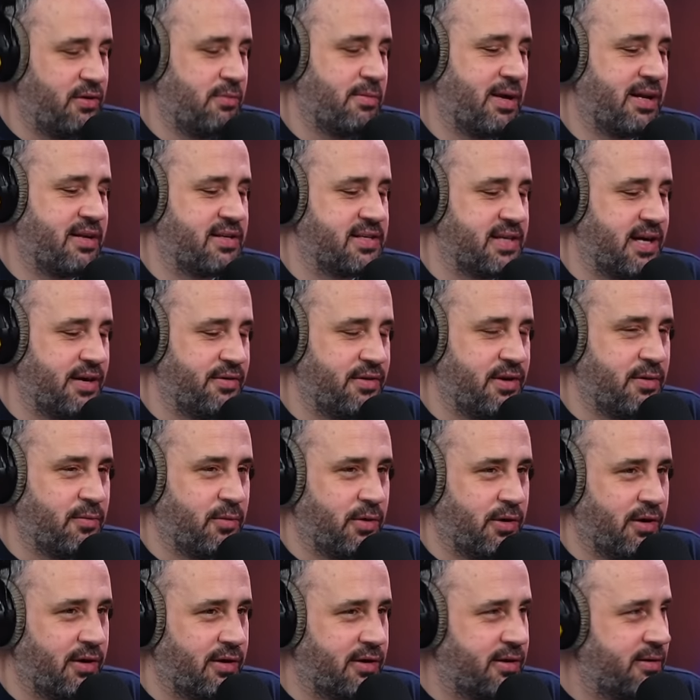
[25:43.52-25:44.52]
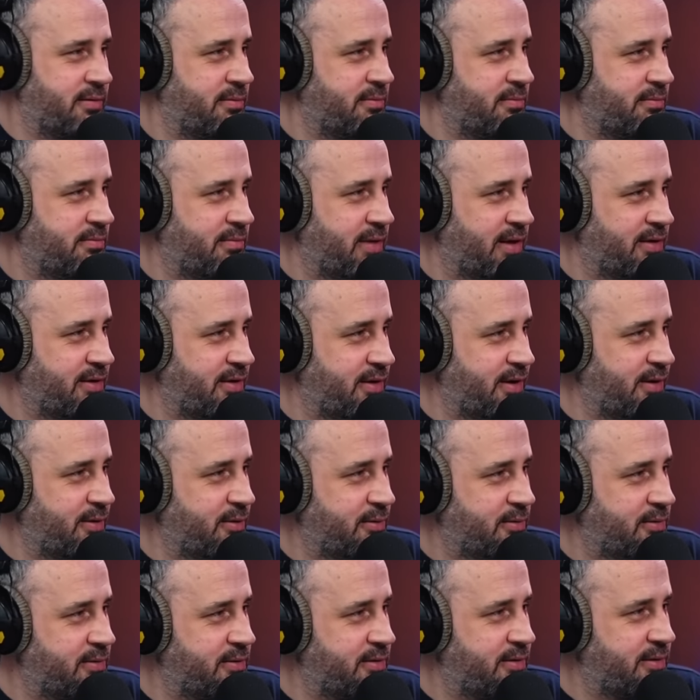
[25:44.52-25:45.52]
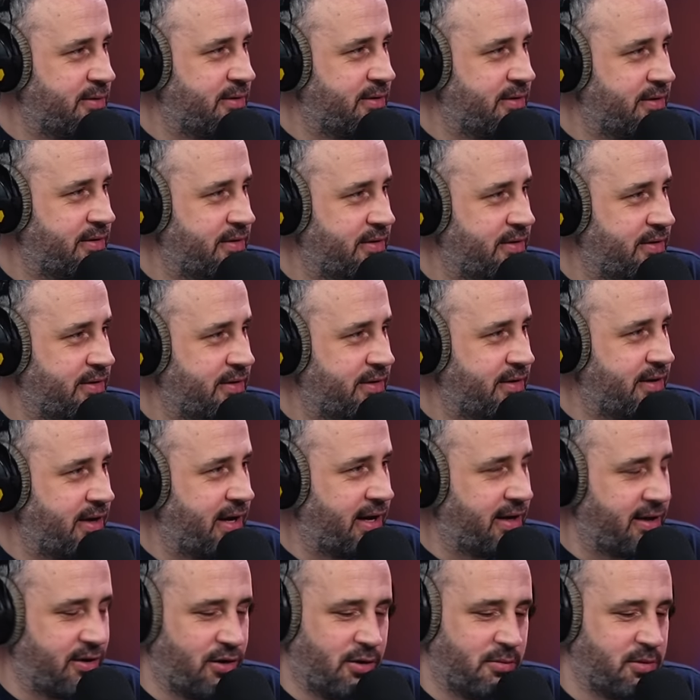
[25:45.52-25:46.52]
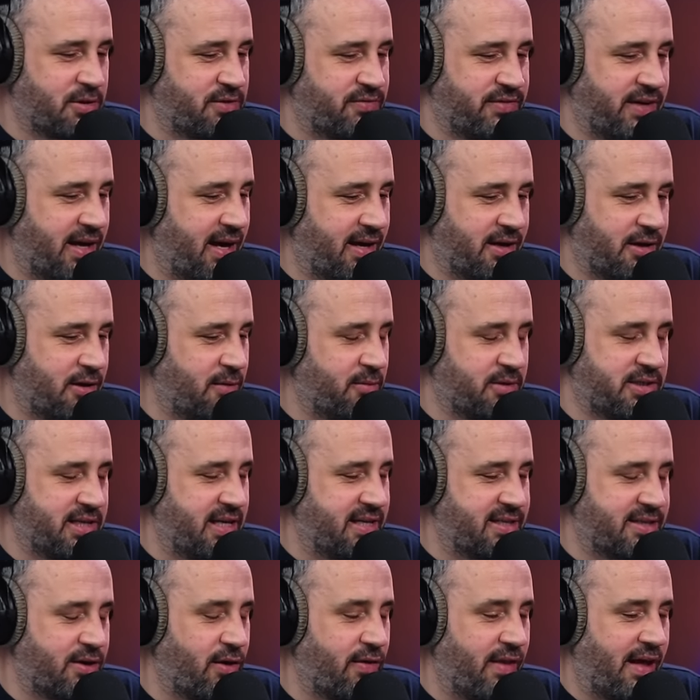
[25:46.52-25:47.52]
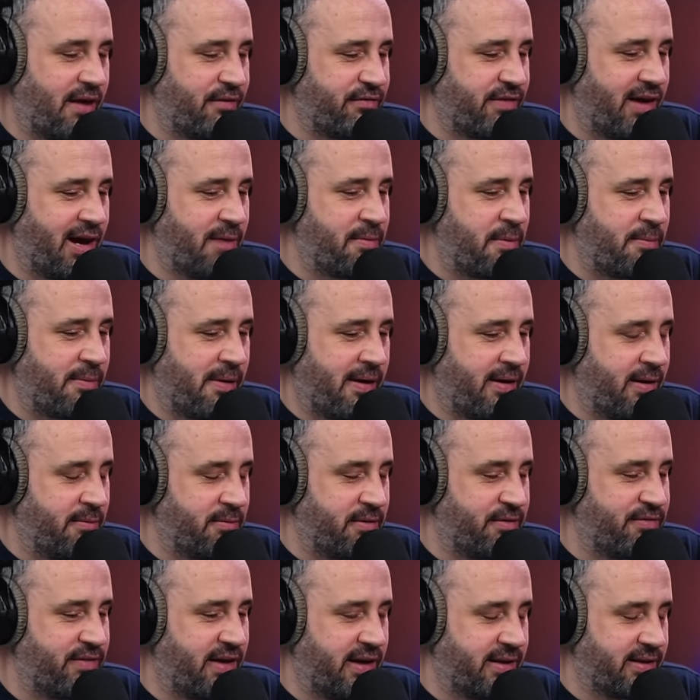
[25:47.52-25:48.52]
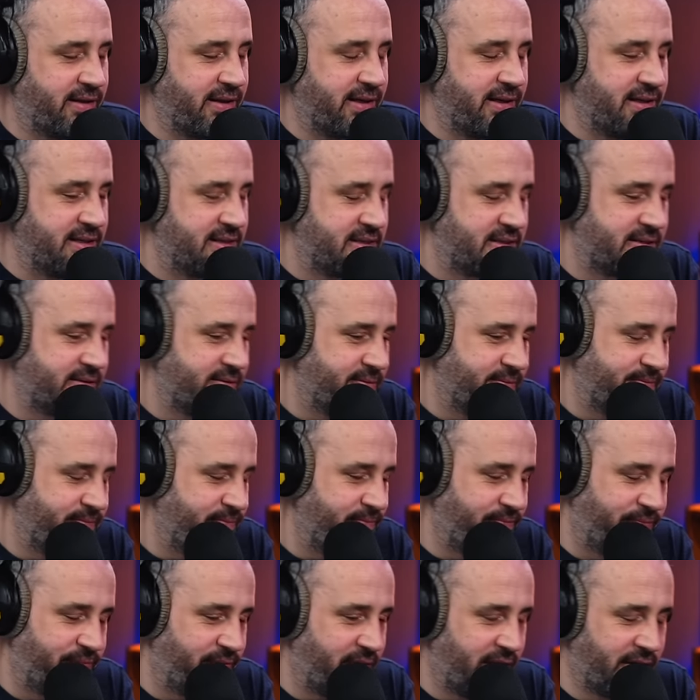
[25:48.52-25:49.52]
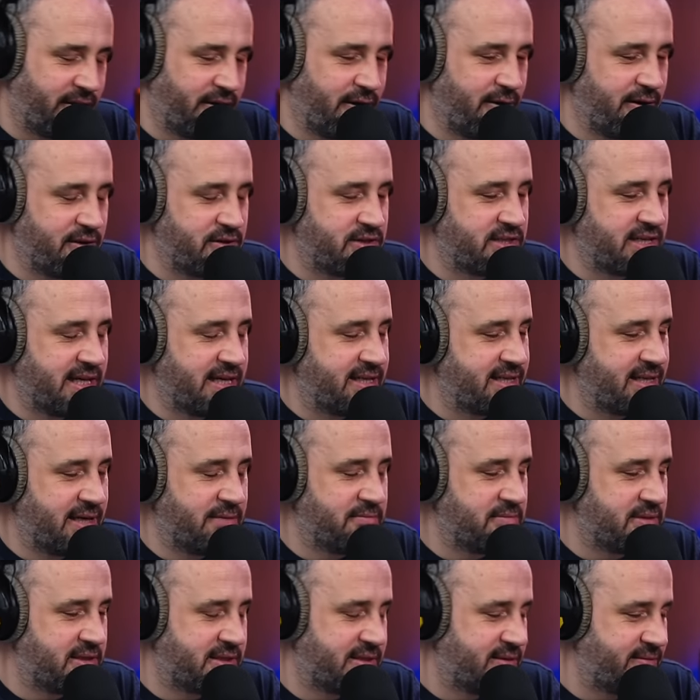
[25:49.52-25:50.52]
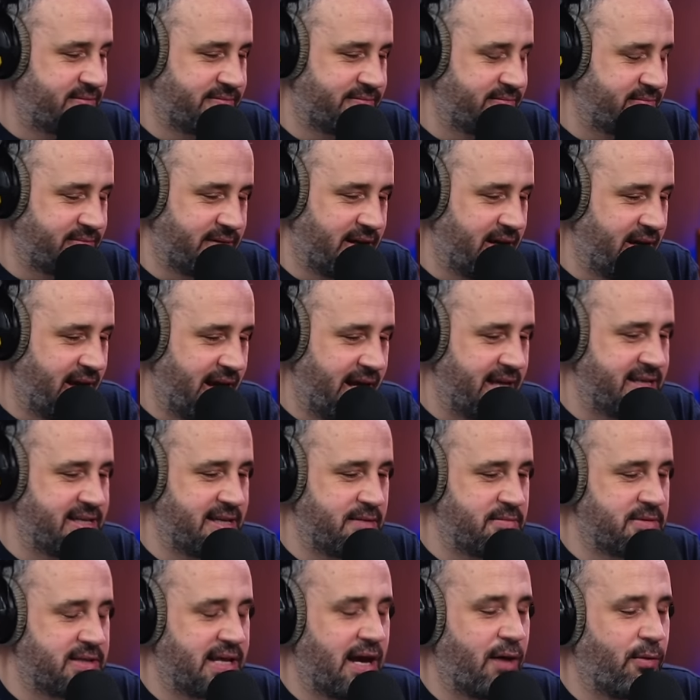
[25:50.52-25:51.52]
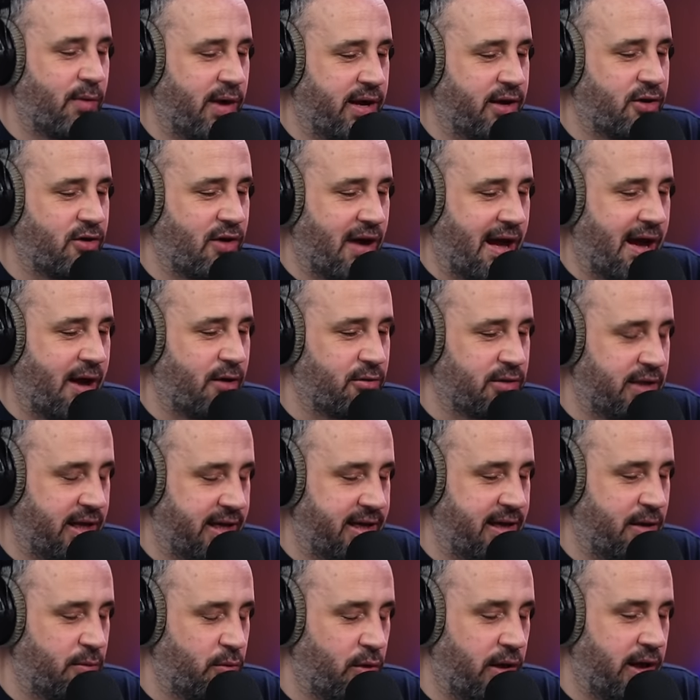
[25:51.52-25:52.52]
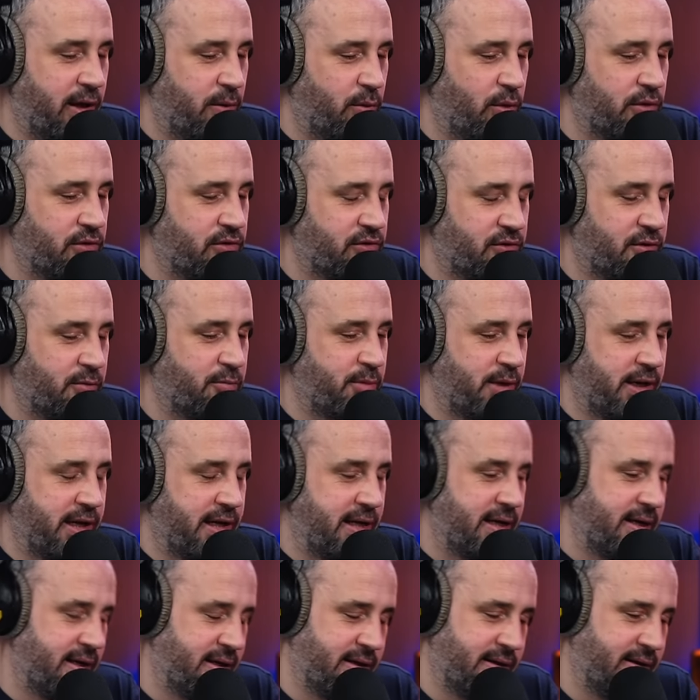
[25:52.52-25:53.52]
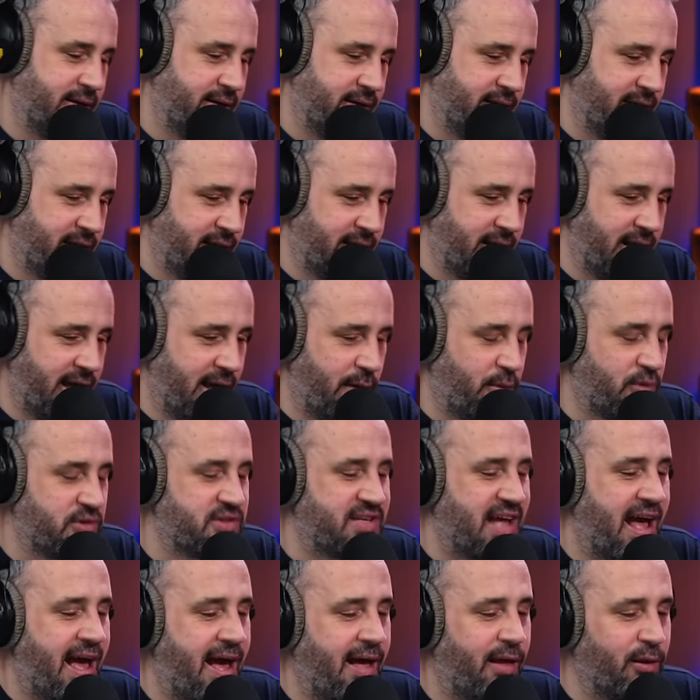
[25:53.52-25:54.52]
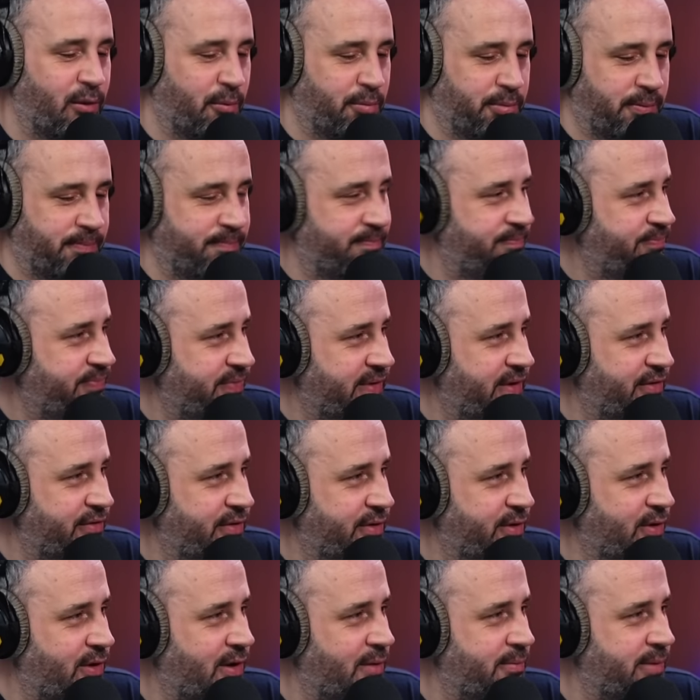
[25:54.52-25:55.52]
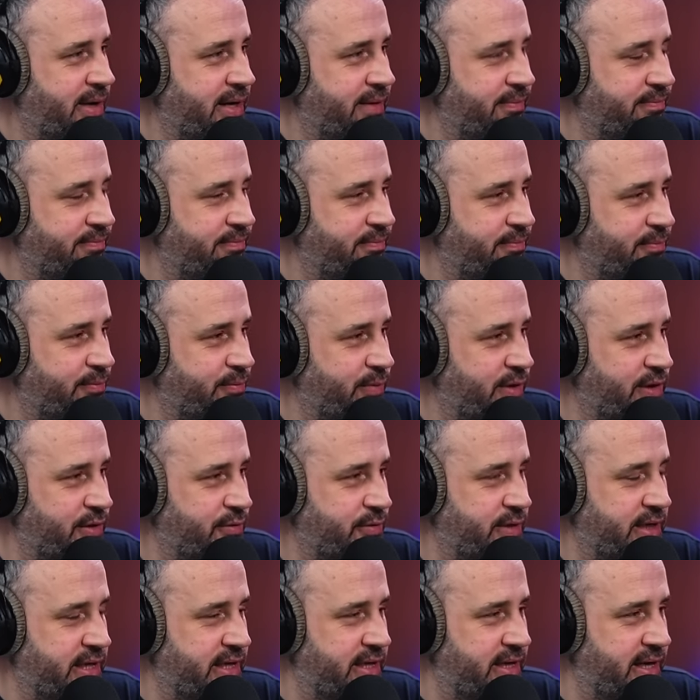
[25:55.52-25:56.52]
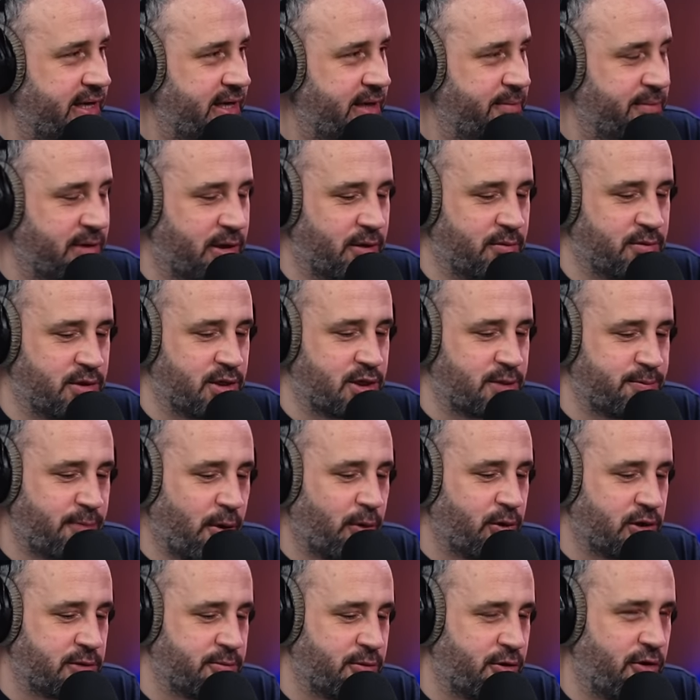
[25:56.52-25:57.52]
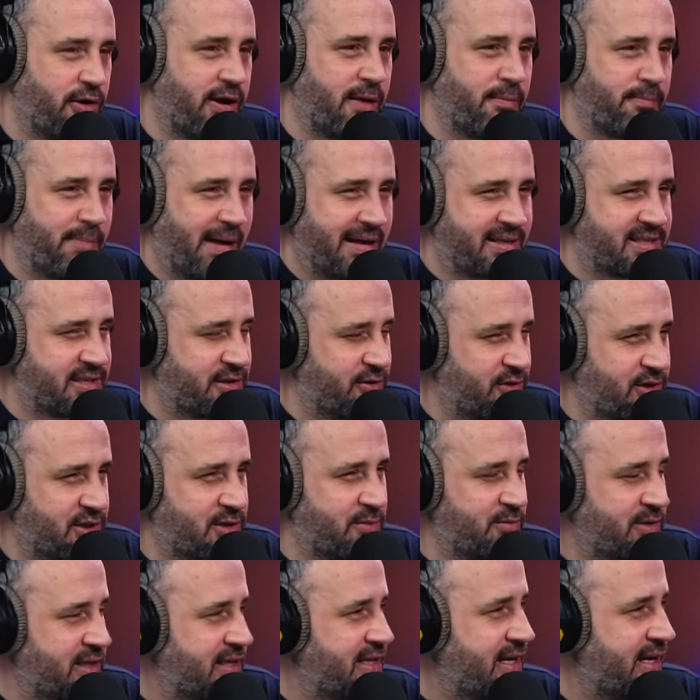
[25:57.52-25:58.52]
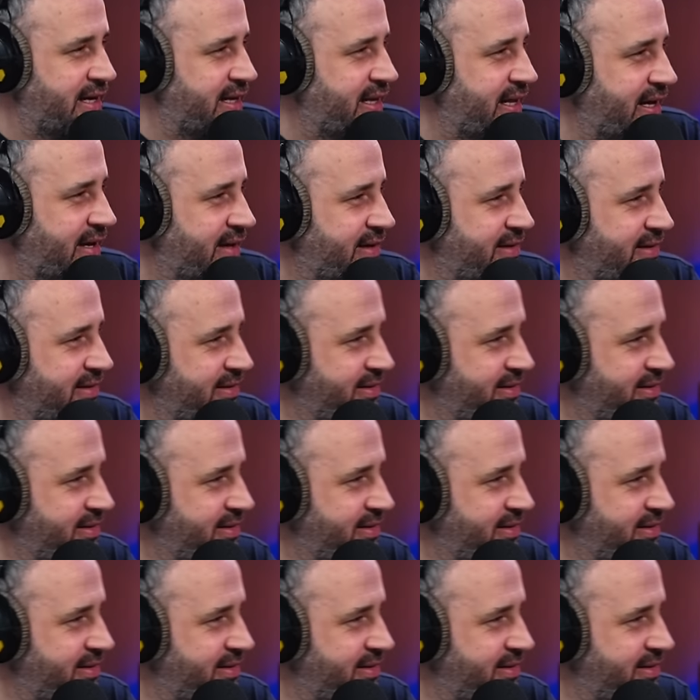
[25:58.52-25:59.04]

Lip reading: humanitarian work. I don't know. He's got that vibe about him, the fact that he's, I don't know, he seems that way cut out, like he wants to help, if you know what I mean, whether he becomes a spokesman or an ambassador or something like that.